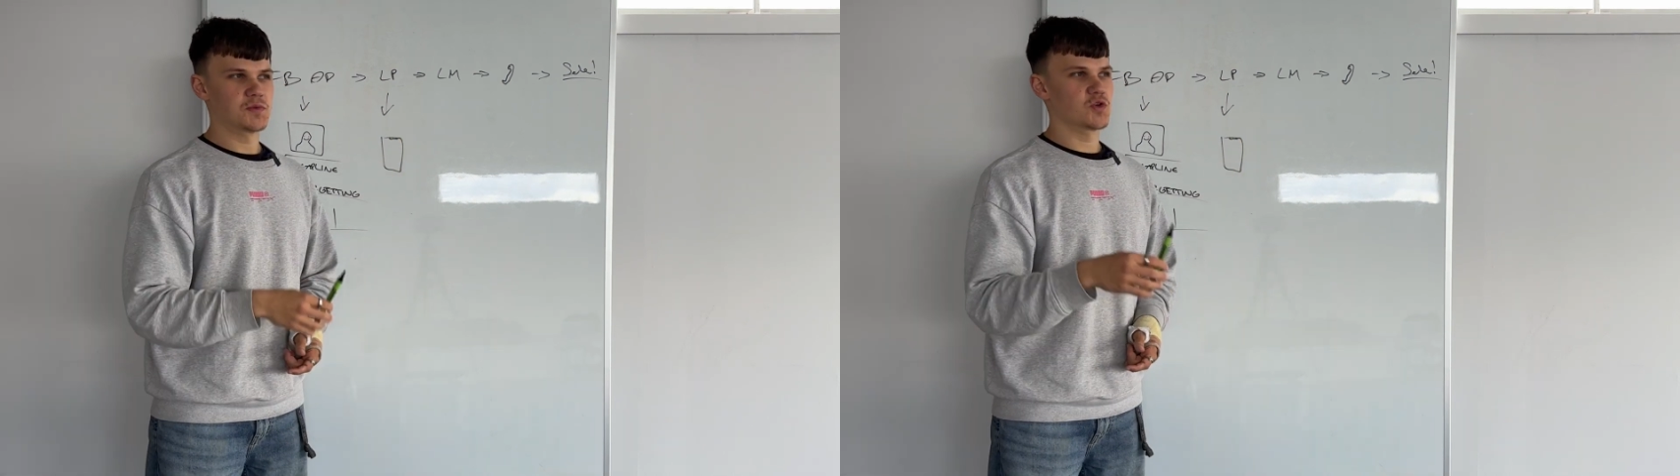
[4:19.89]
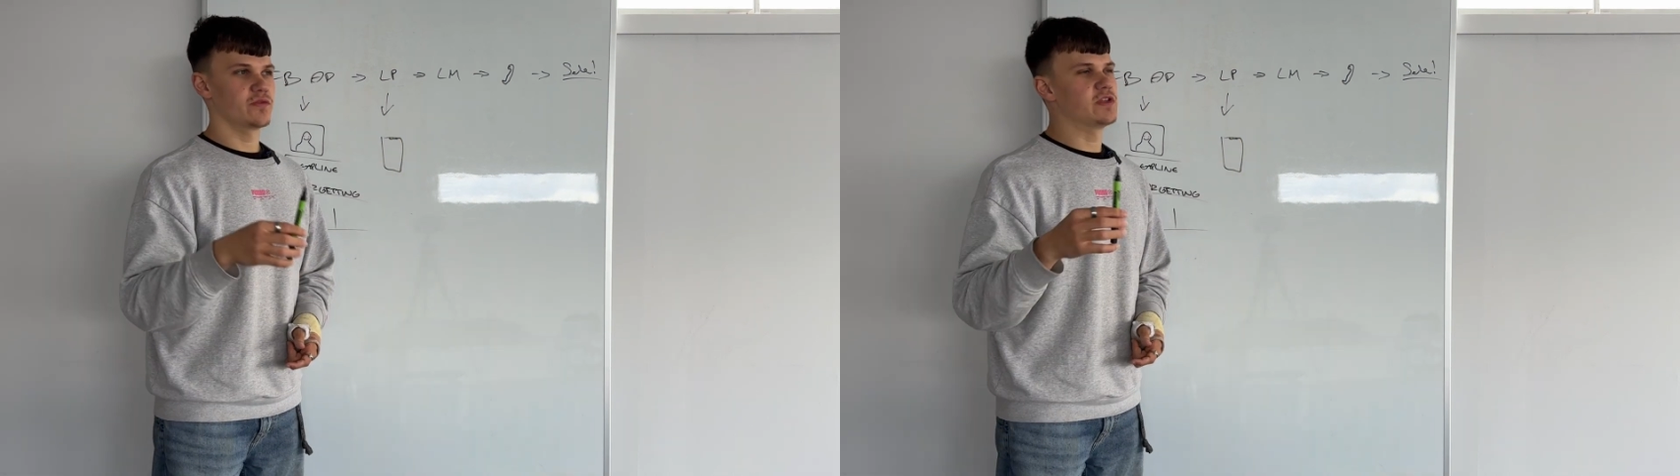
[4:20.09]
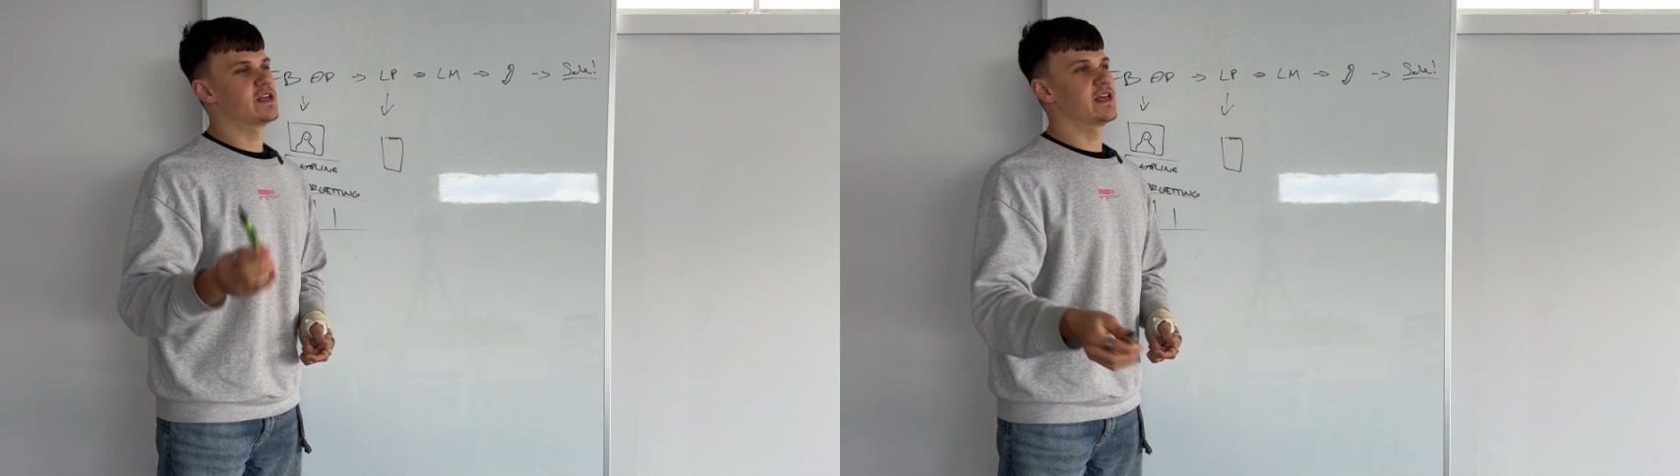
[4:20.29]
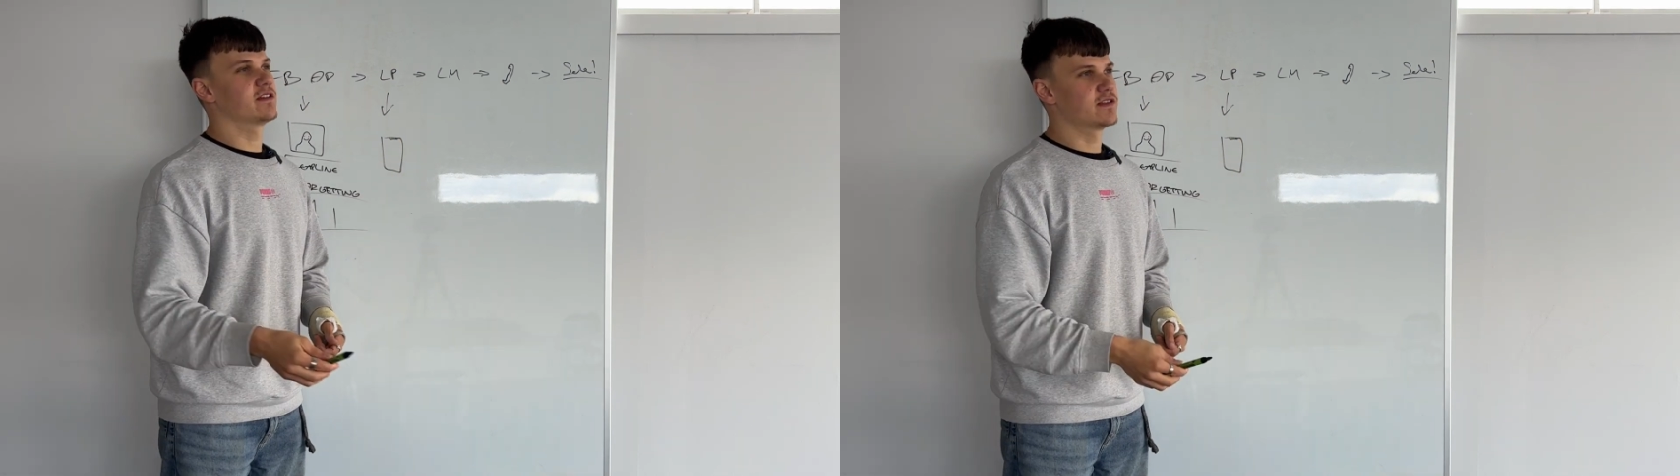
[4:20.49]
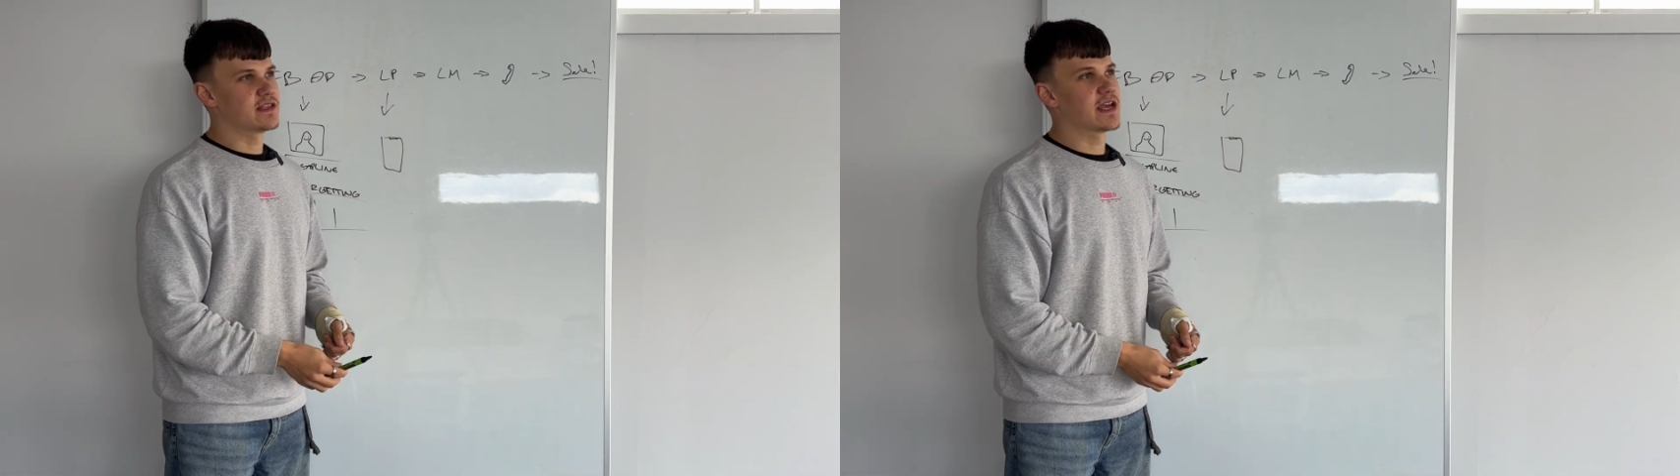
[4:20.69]
I'm sure if you dig
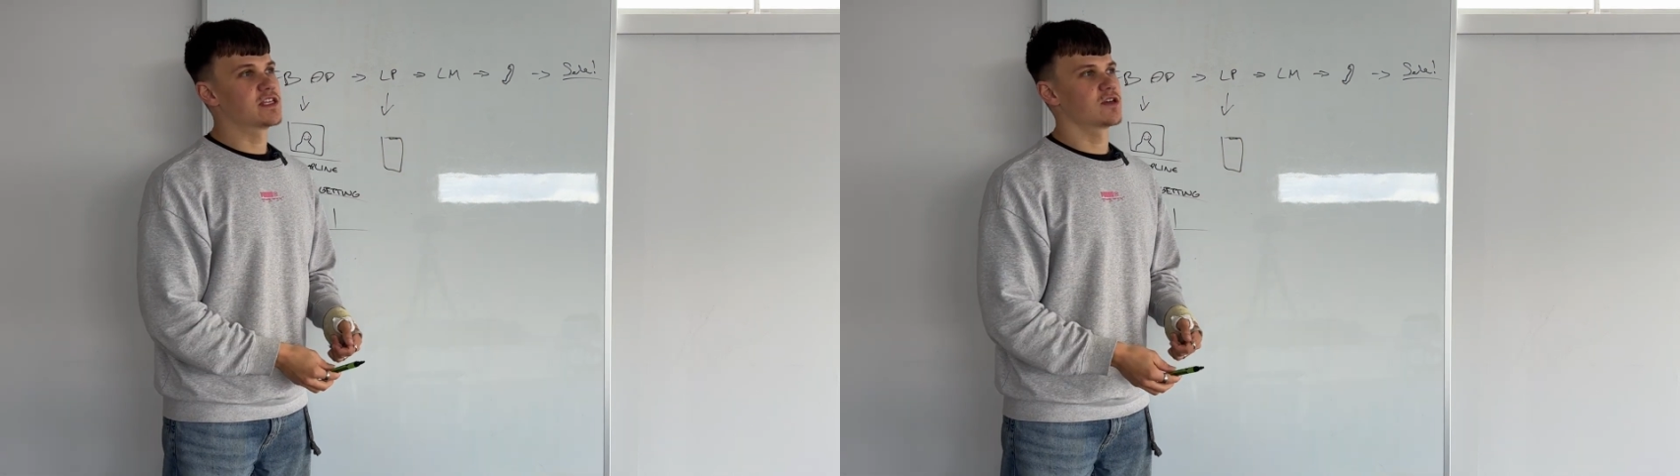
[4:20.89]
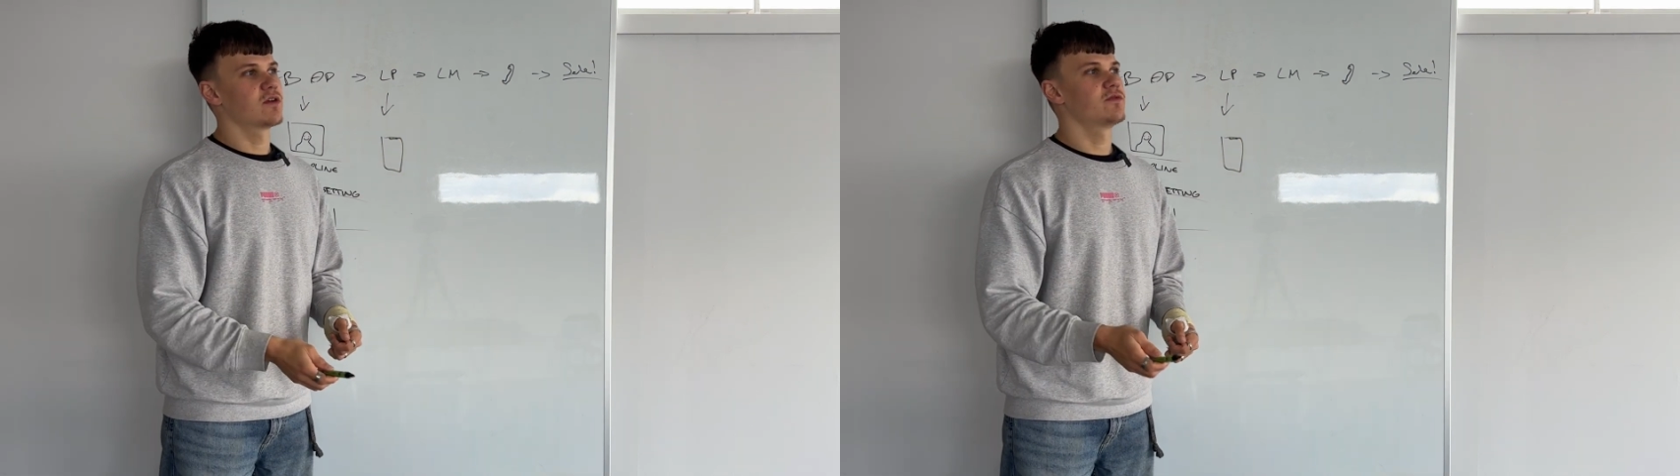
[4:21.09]
into the data